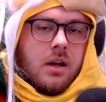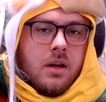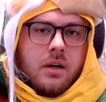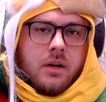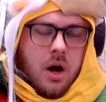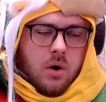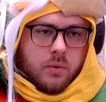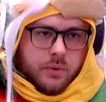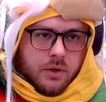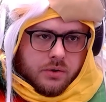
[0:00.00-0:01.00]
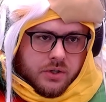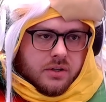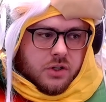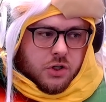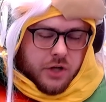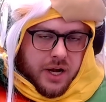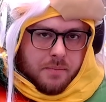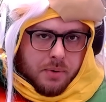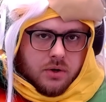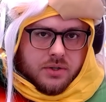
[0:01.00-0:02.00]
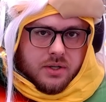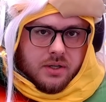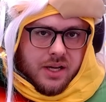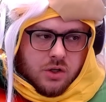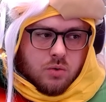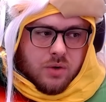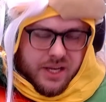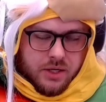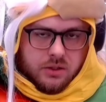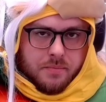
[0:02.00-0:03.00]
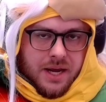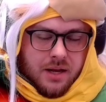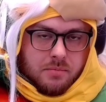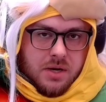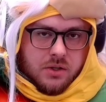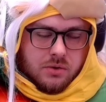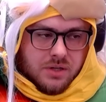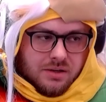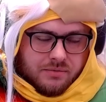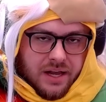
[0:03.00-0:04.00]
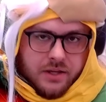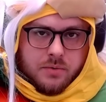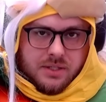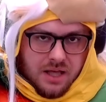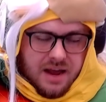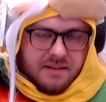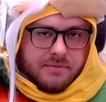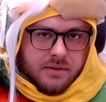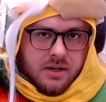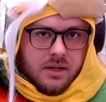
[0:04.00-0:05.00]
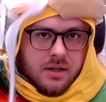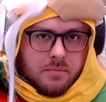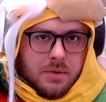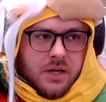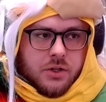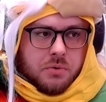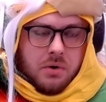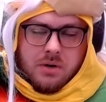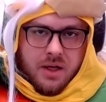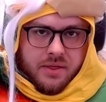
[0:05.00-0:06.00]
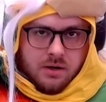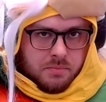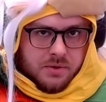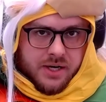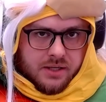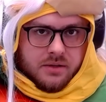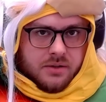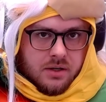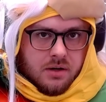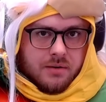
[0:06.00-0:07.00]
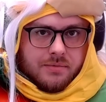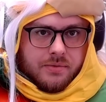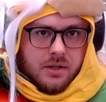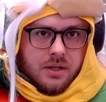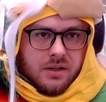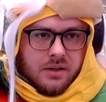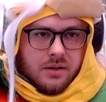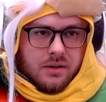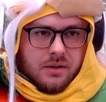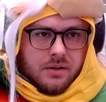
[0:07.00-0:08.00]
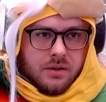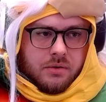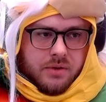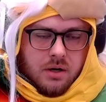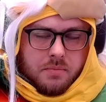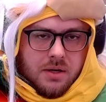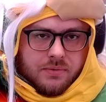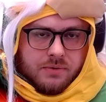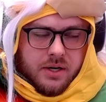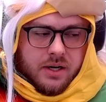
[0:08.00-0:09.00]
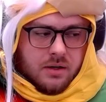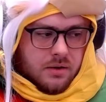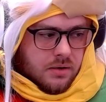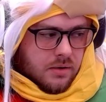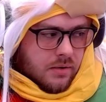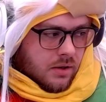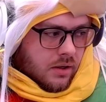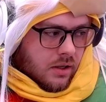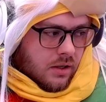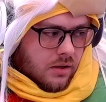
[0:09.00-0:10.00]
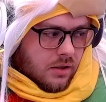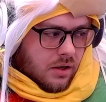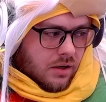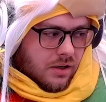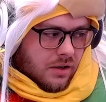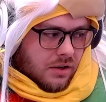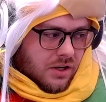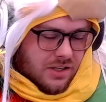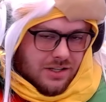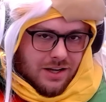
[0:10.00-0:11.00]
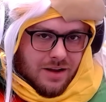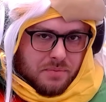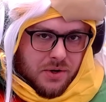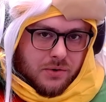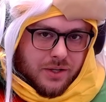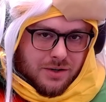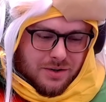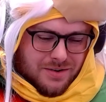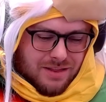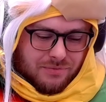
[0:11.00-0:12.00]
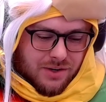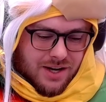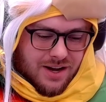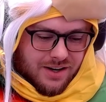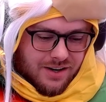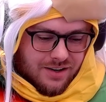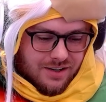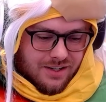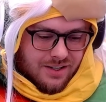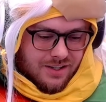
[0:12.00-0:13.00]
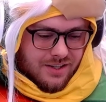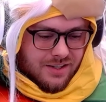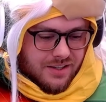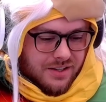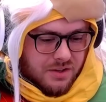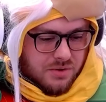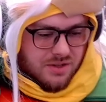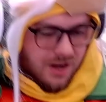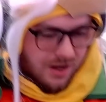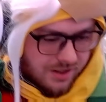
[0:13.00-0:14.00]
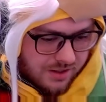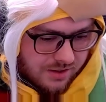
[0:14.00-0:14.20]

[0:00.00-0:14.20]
No, you're just a shitty person, and you killed a man because you didn't value his life. Because you are not there to protect and serve. You're there to be a fucking Gestapo. Like, get the fuck out of here. You suck.